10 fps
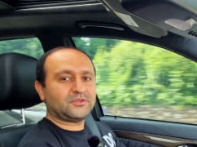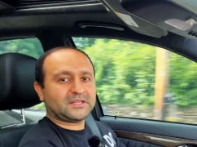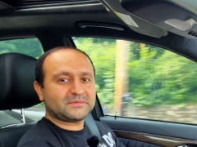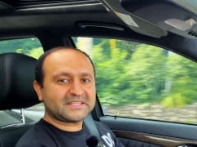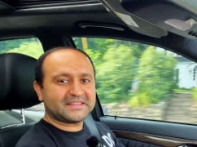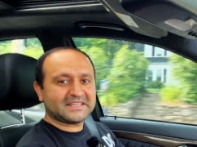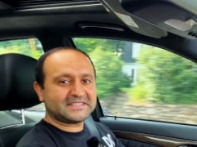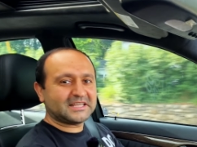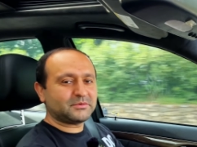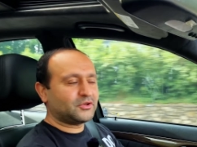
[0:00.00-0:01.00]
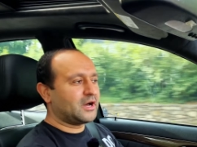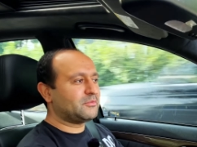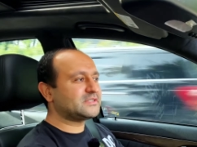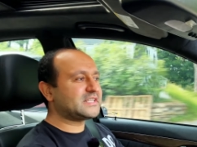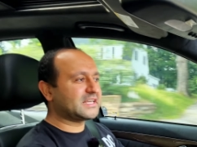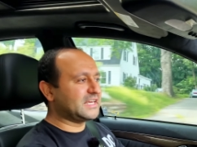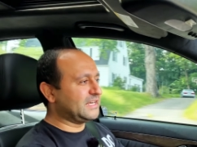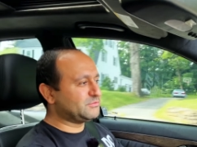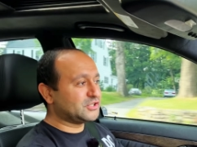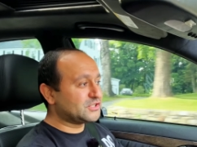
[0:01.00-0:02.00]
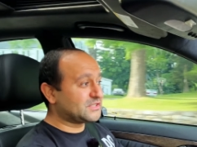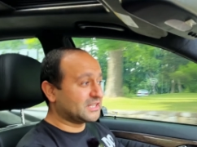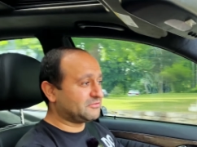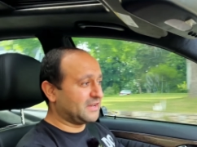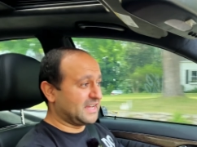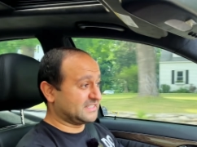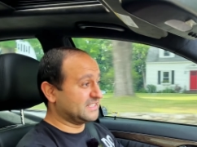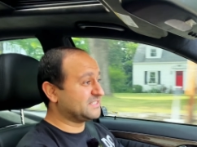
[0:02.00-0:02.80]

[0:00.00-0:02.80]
not misunderstand me though, I'm not saying AMG is not fast,